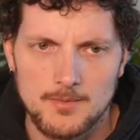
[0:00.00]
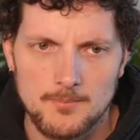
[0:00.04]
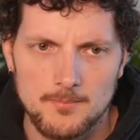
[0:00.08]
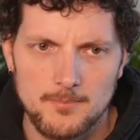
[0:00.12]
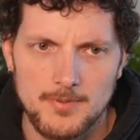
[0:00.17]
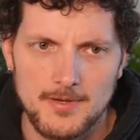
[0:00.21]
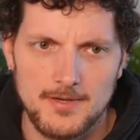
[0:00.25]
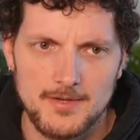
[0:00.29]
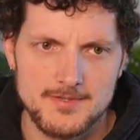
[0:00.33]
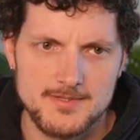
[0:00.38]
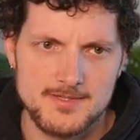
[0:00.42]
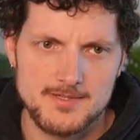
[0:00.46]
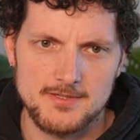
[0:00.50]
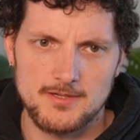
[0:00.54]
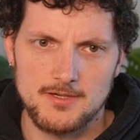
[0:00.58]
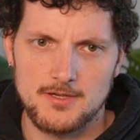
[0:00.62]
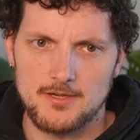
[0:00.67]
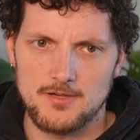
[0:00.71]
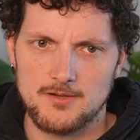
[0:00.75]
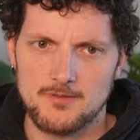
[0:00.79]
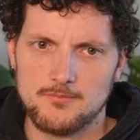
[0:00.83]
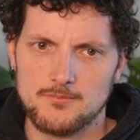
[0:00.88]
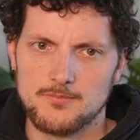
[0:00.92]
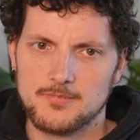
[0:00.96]
But
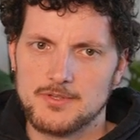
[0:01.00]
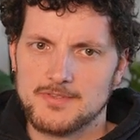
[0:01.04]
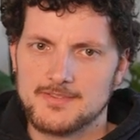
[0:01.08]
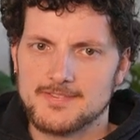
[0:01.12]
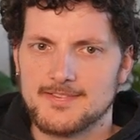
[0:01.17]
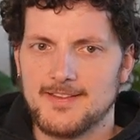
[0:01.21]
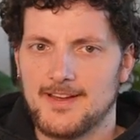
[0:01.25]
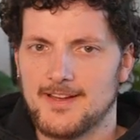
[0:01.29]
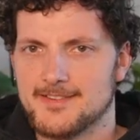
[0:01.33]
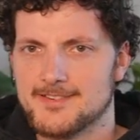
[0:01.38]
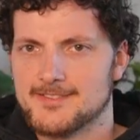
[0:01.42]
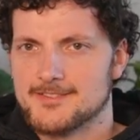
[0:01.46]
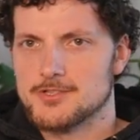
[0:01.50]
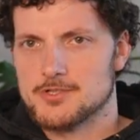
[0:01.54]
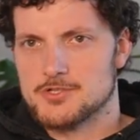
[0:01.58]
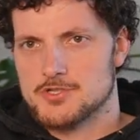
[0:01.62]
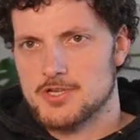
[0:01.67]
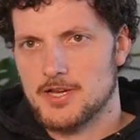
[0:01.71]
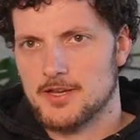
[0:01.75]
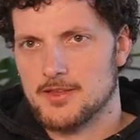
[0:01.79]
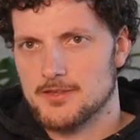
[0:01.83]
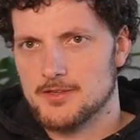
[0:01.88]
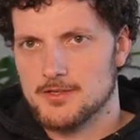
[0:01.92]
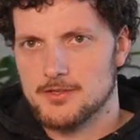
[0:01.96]
it's nice to
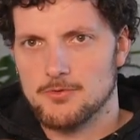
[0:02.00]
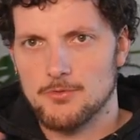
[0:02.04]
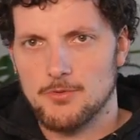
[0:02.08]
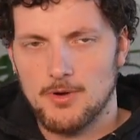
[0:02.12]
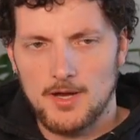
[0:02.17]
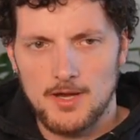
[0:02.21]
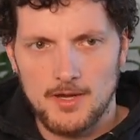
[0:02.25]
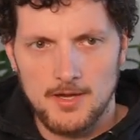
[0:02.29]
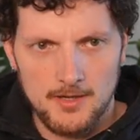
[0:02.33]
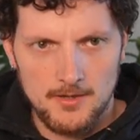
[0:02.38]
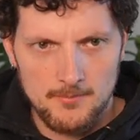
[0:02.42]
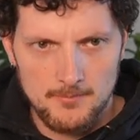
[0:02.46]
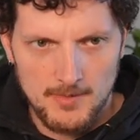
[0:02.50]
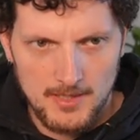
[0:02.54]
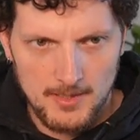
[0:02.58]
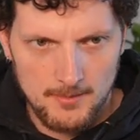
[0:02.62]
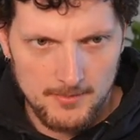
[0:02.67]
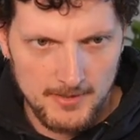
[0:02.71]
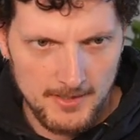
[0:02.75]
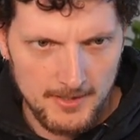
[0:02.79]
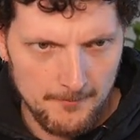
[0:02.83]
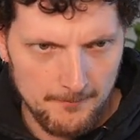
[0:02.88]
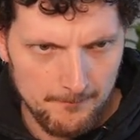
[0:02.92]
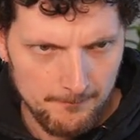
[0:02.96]
check the UI
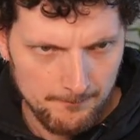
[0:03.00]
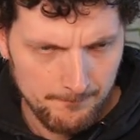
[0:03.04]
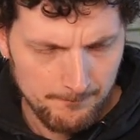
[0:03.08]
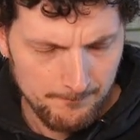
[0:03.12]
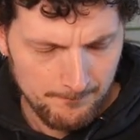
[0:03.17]
maybe